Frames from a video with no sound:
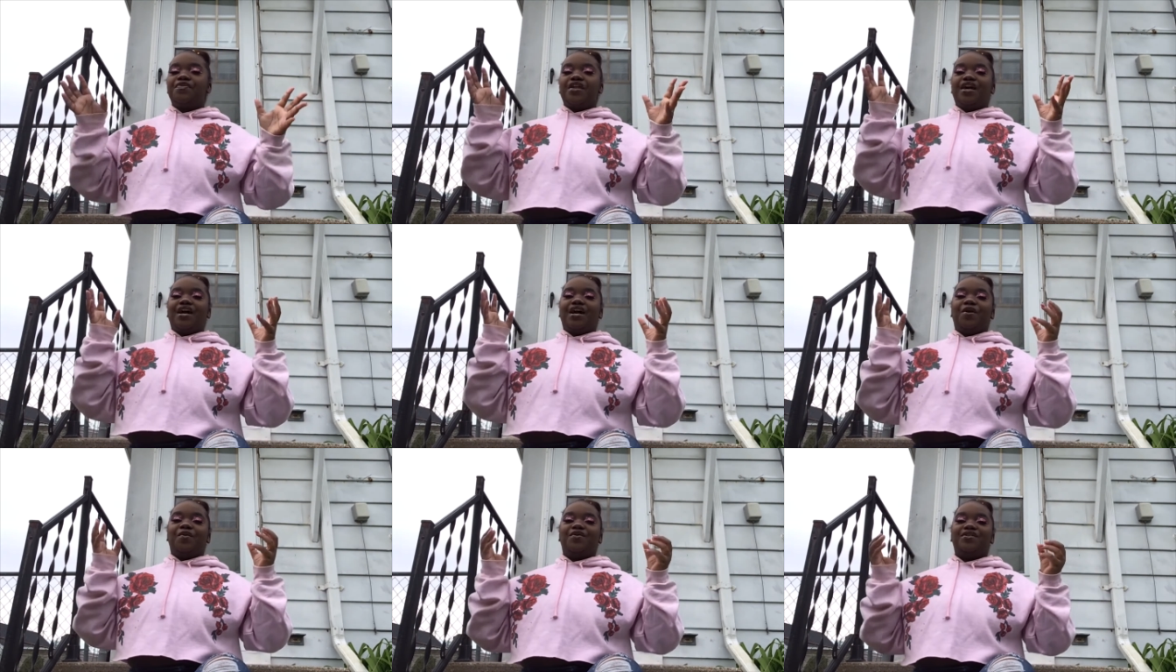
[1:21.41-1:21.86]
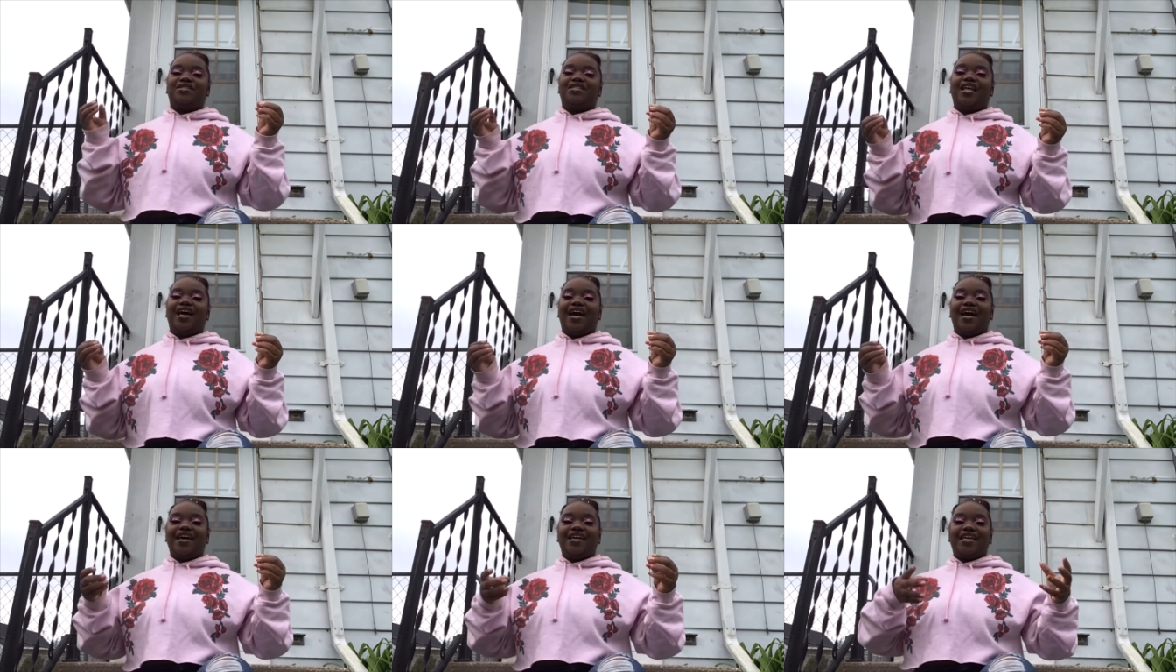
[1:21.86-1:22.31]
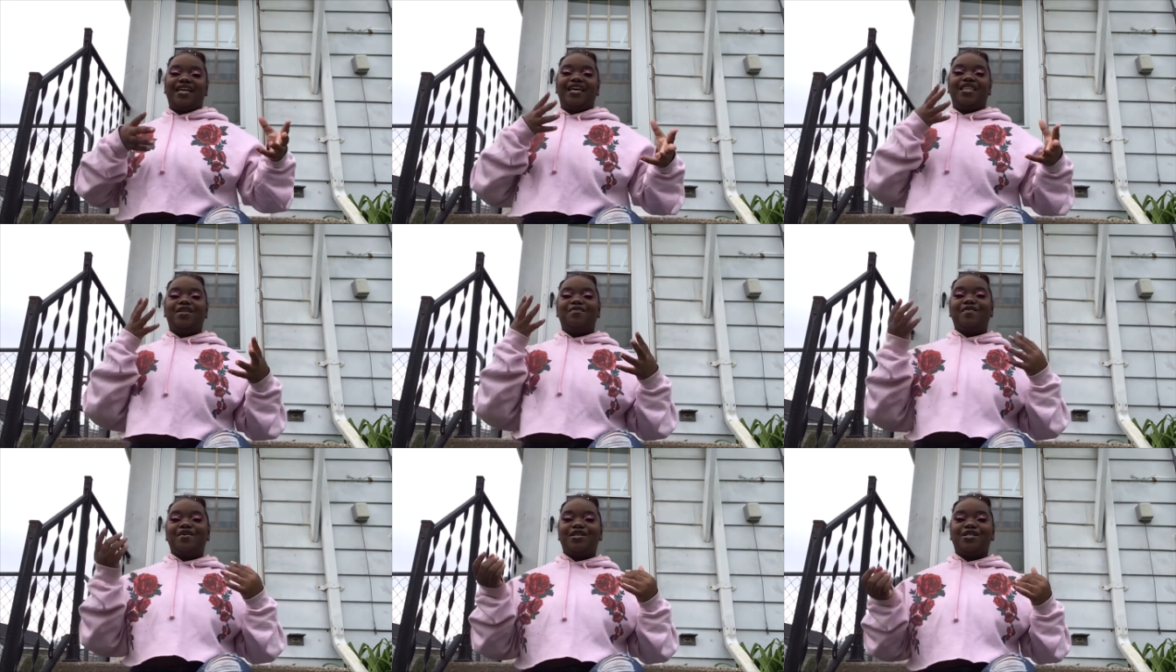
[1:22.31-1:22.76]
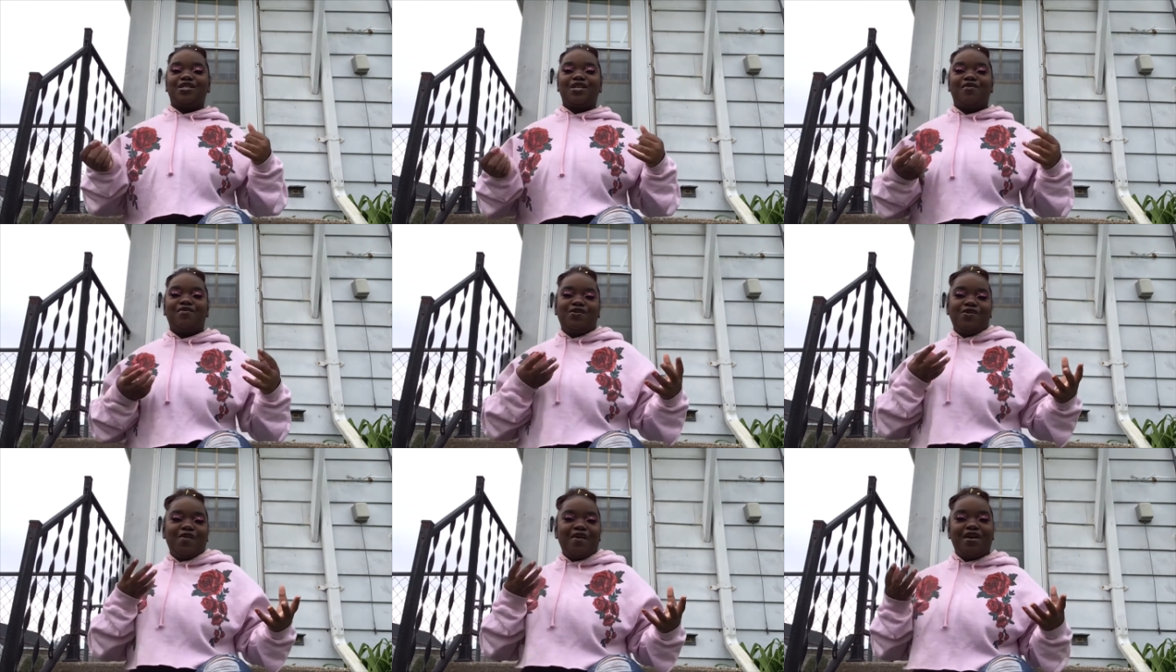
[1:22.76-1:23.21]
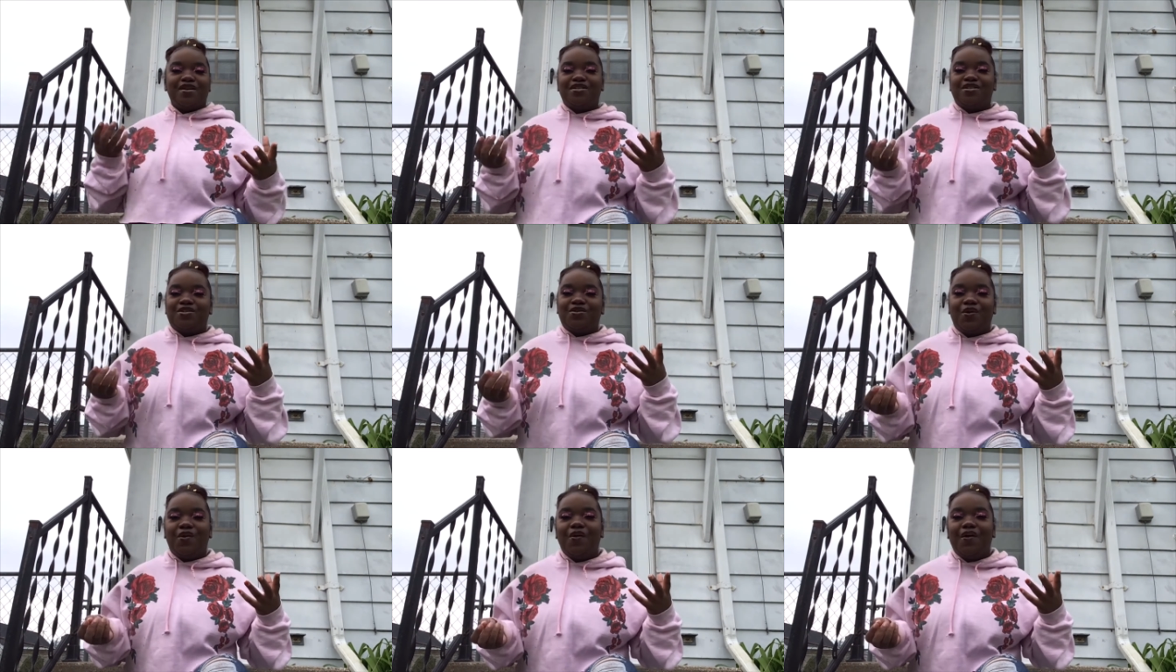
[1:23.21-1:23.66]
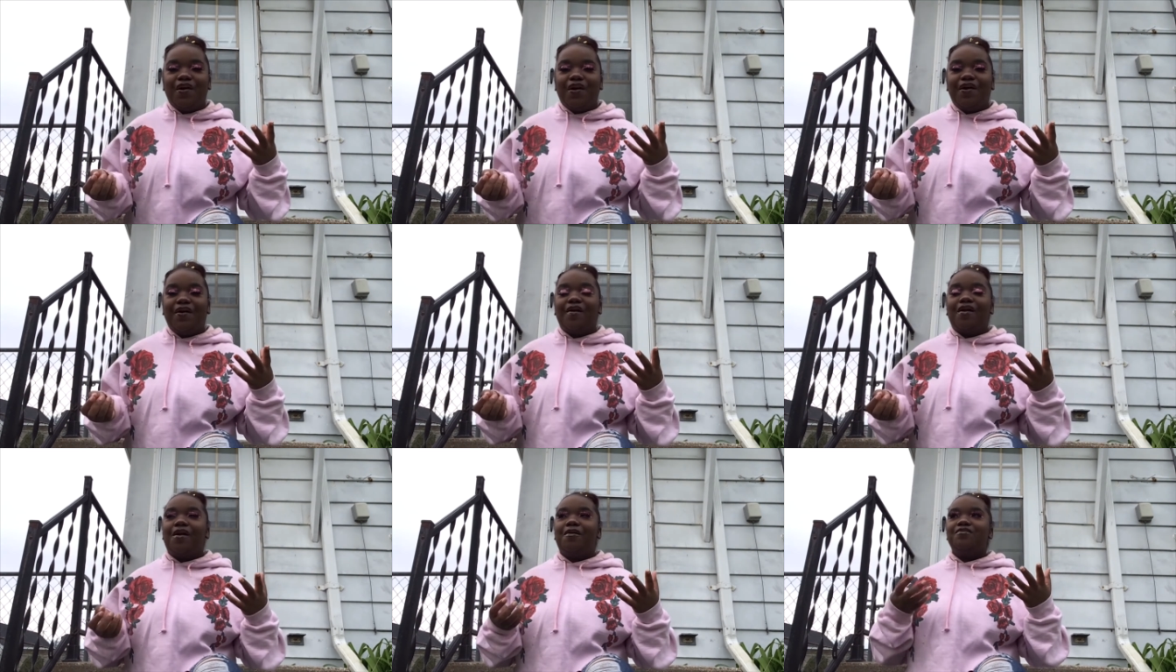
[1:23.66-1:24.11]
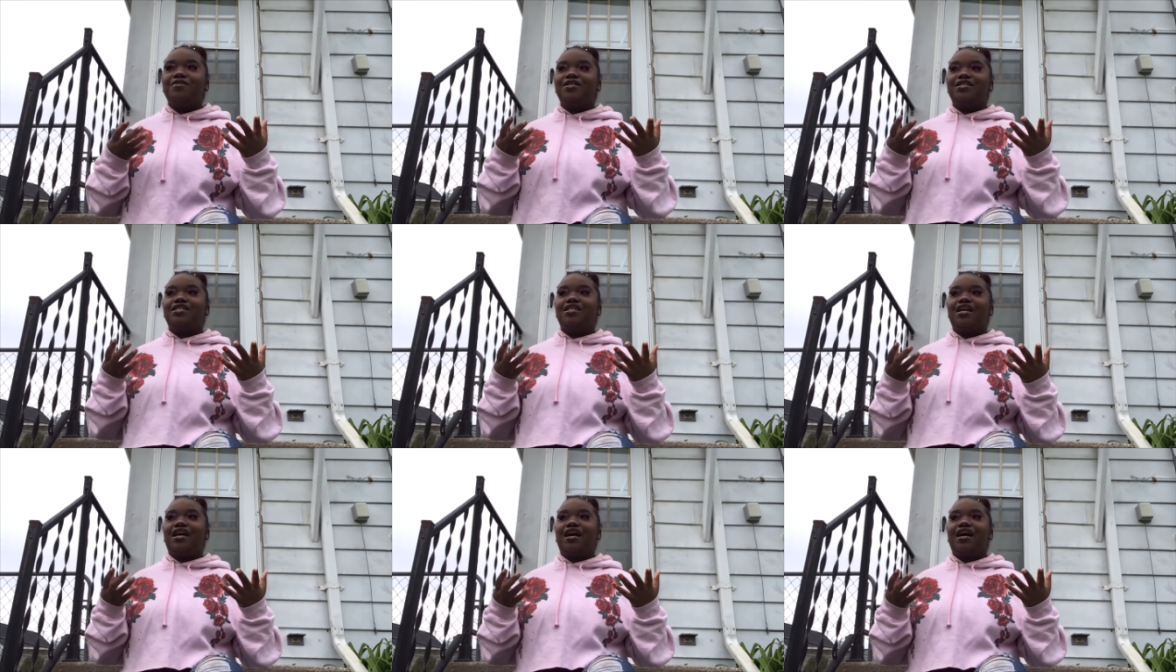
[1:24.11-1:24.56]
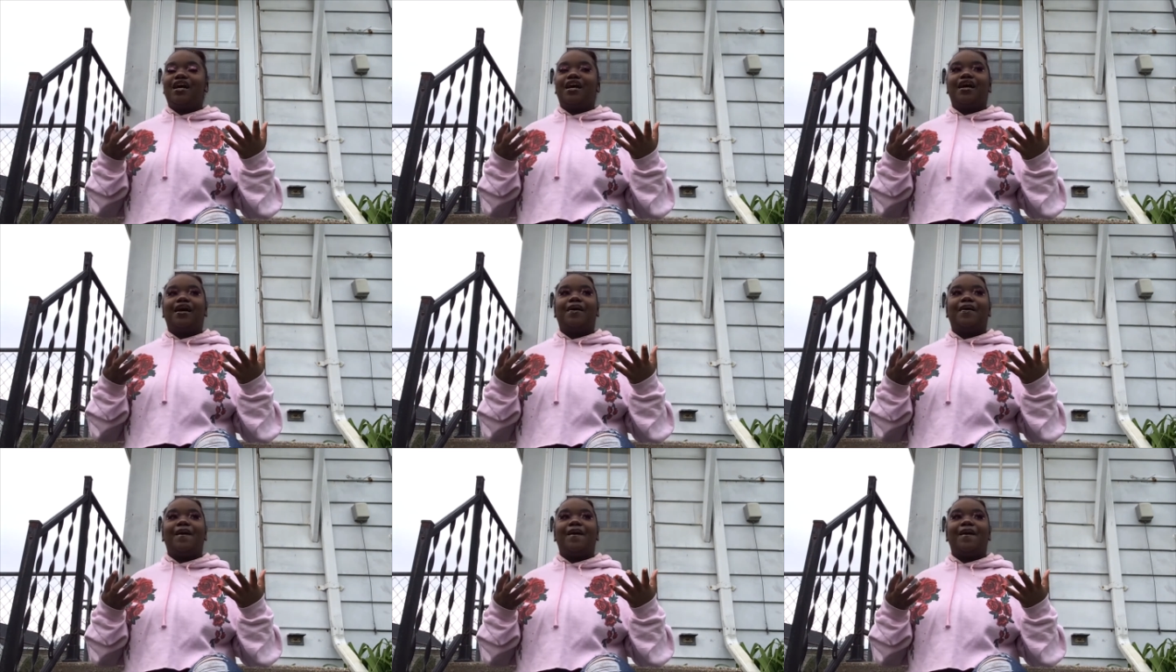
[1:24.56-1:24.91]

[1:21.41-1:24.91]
was like in the midst of doing a tutorial and I'm just like,